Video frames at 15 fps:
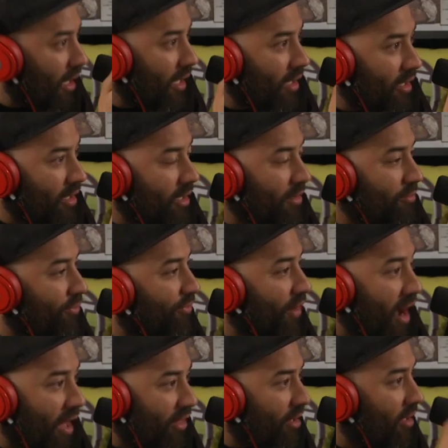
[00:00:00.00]
a good
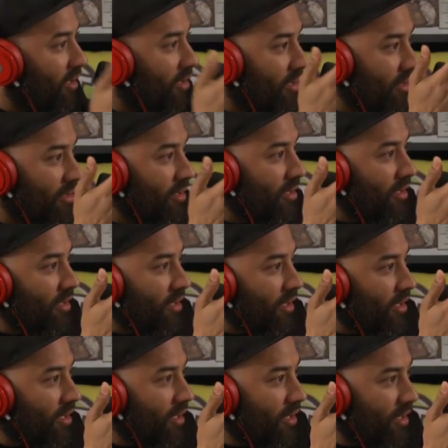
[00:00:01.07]
father
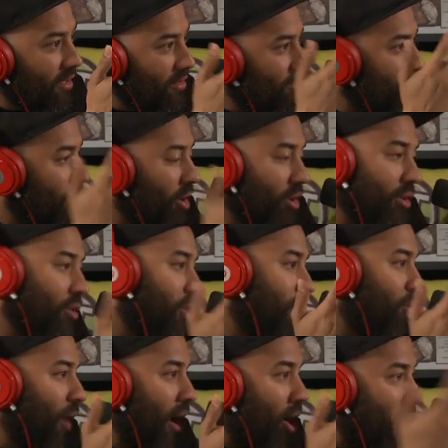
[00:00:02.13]
and you know, and you're a
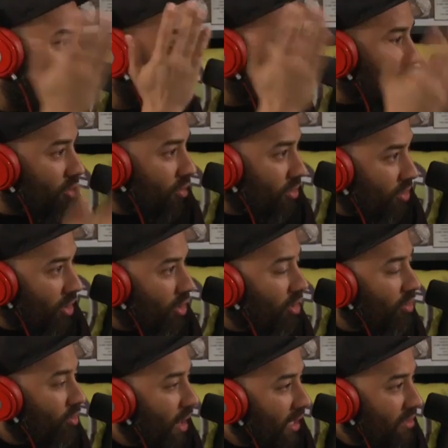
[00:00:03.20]
great artist. So, you know,
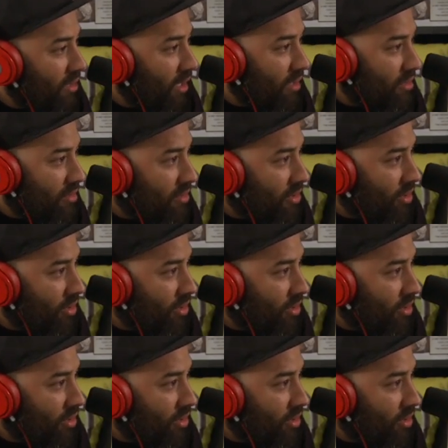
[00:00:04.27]
congratulations to you,